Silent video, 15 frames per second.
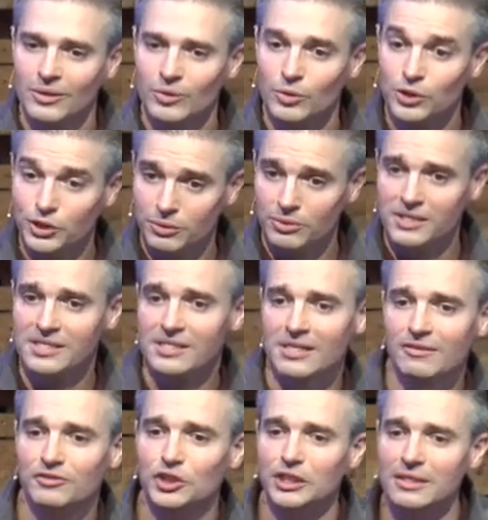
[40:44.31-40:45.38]
would you
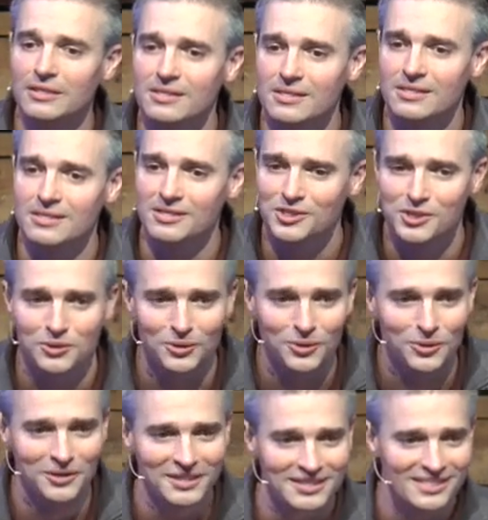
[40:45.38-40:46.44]
receive Jesus as your
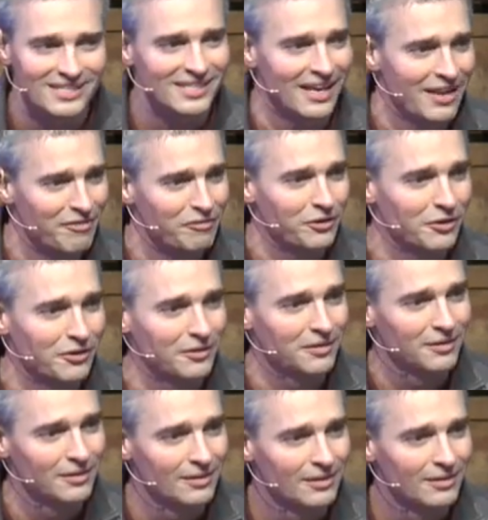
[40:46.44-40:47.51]
Lord and
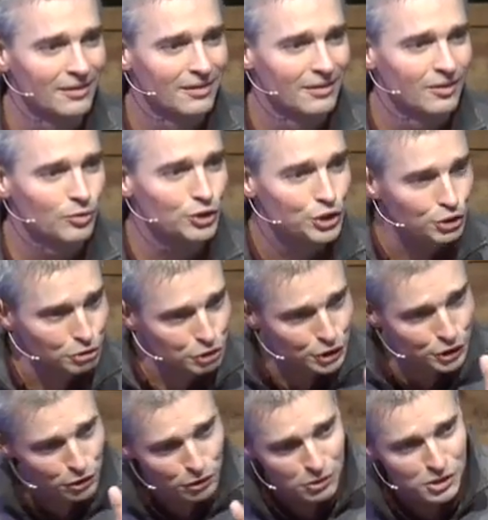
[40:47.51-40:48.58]
Savior? Would you
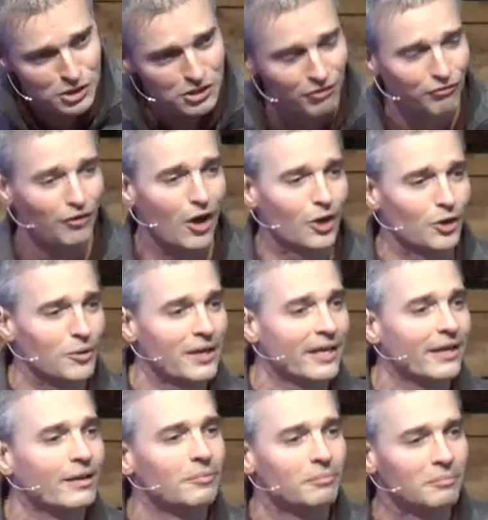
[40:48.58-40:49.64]
choose to follow
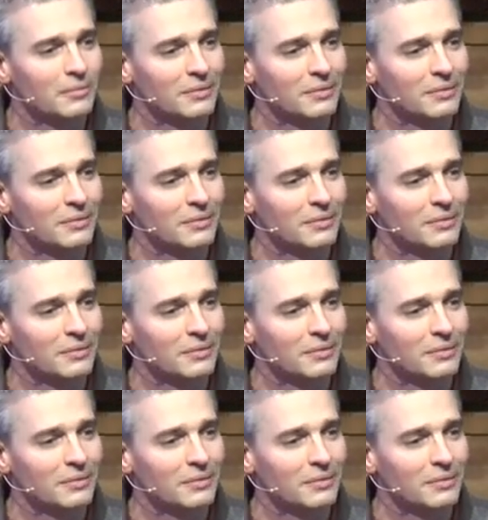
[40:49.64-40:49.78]
Him?